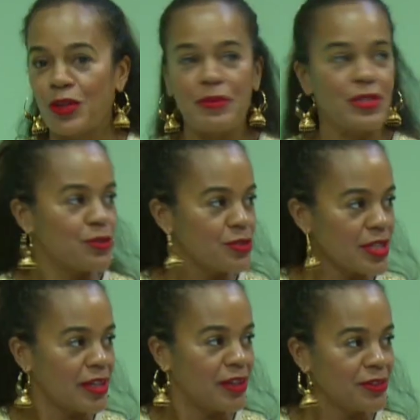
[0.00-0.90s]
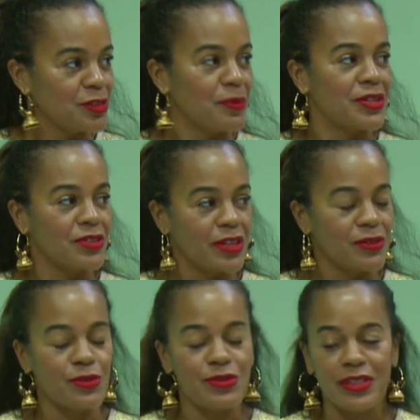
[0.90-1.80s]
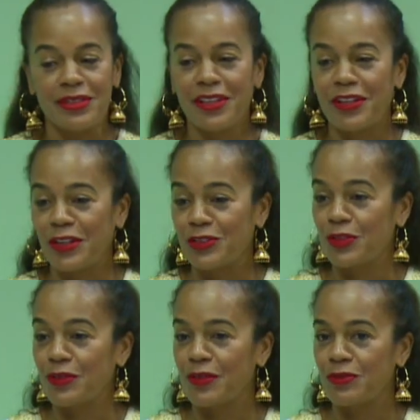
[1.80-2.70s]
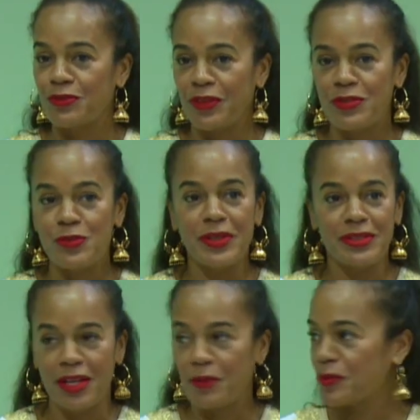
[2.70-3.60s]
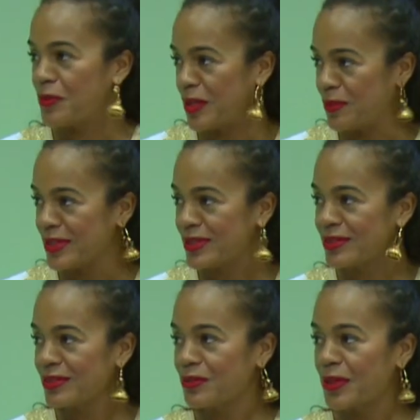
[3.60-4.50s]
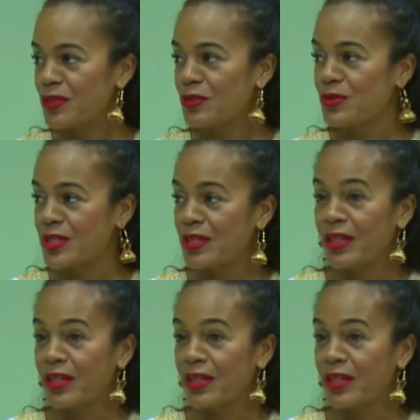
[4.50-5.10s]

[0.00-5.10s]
I mean, you're a psychology major. I also study psychology. If you've ever spent time with babies, right, you see